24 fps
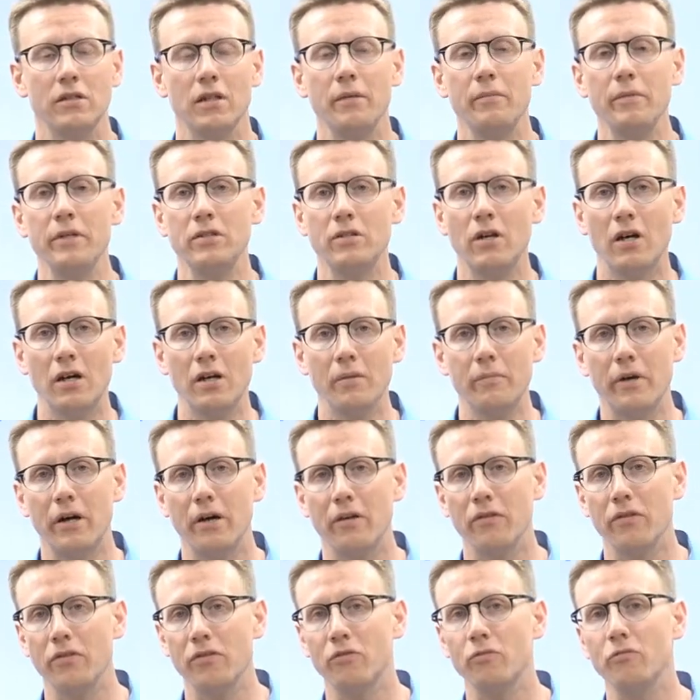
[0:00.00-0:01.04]
let me talk
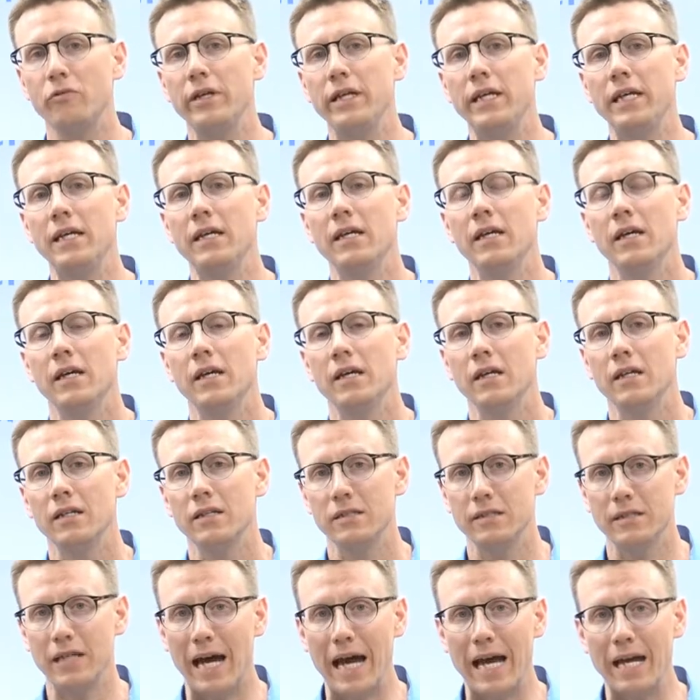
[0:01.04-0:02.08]
about 3
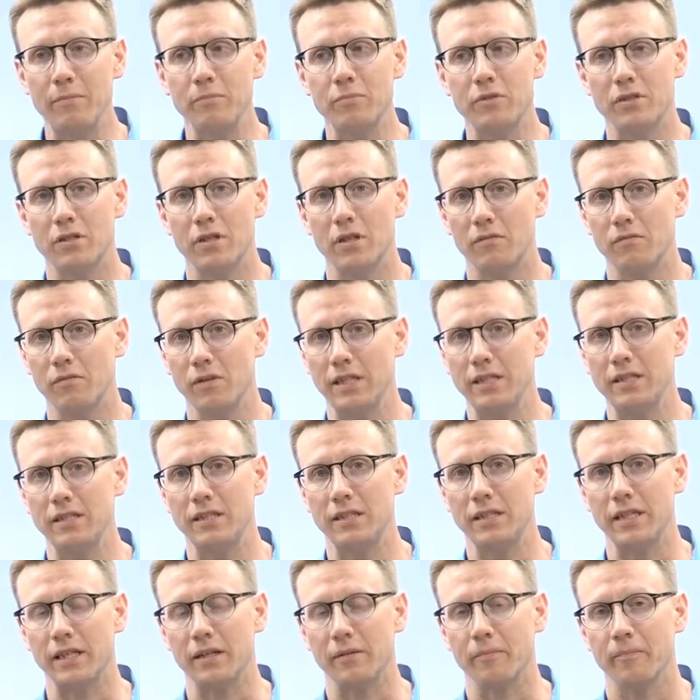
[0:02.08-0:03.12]
types of
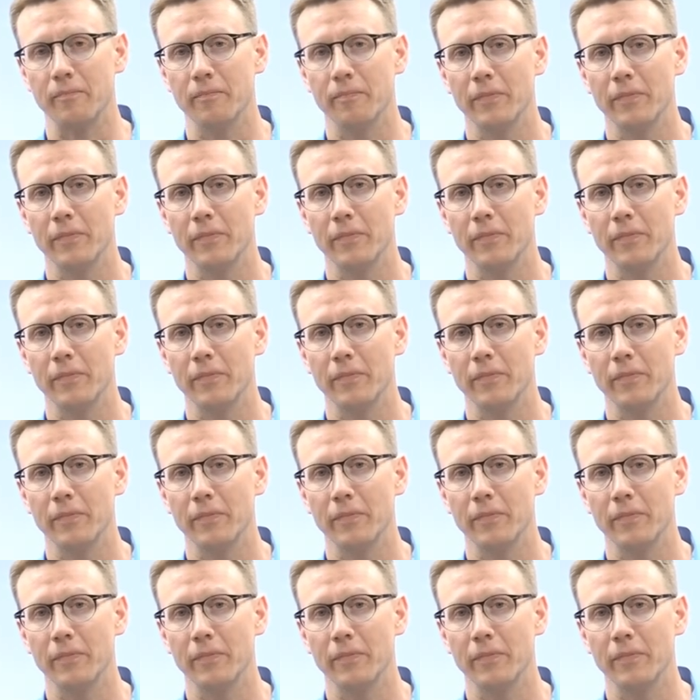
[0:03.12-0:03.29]
listening.